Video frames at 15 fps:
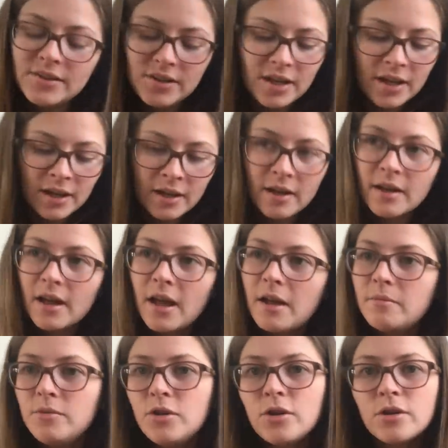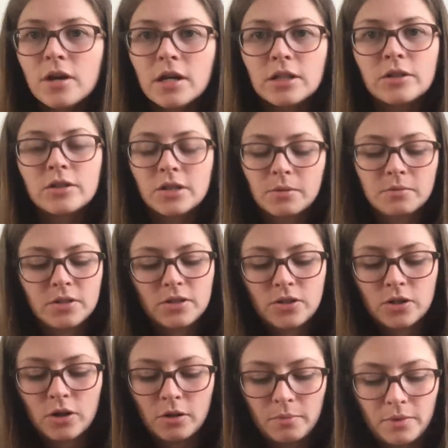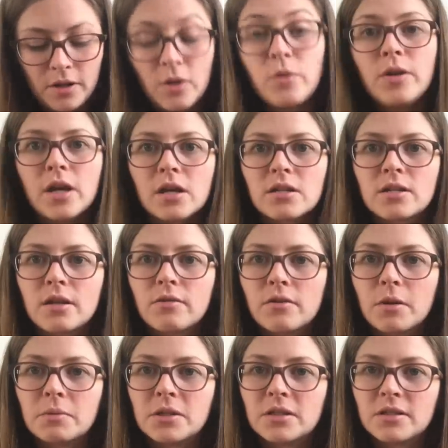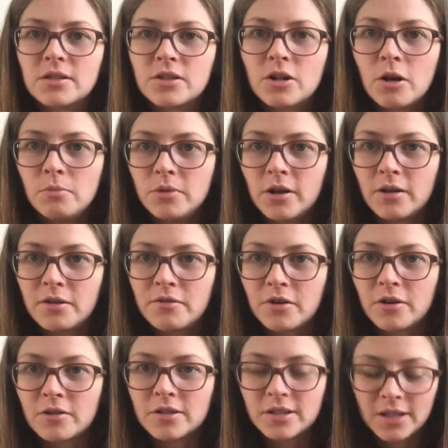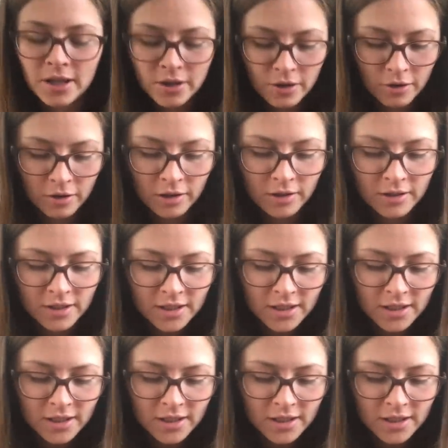yeah, new colours come to the shop. Oh yeah, stuff comes to the shop, nearly forgot to tell you all.